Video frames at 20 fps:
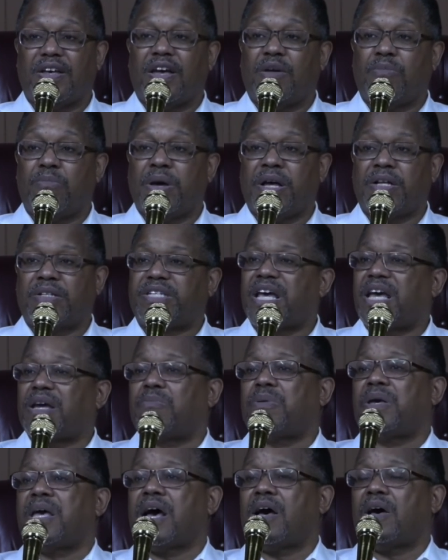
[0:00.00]
Amen.
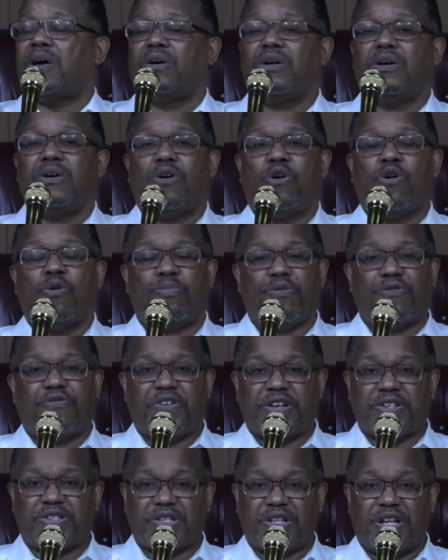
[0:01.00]
Take me out on
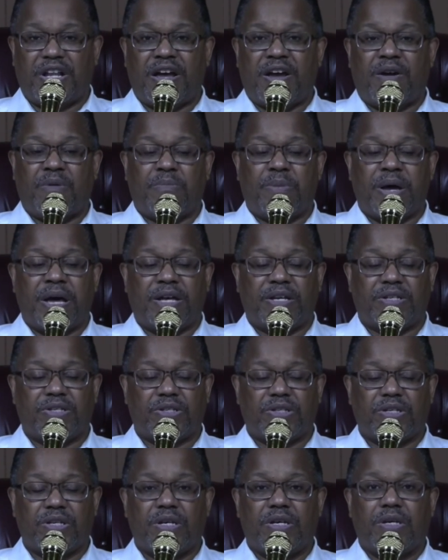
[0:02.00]
Professor Larry
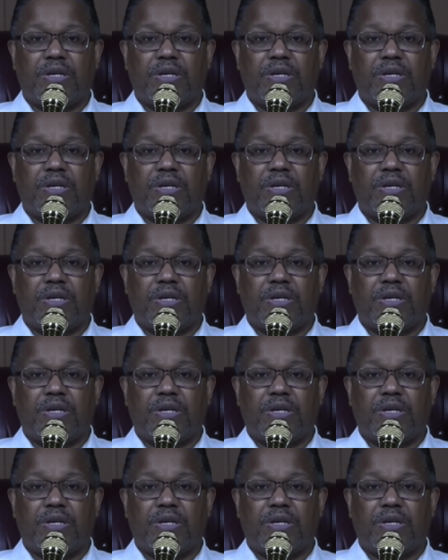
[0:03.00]
Banks.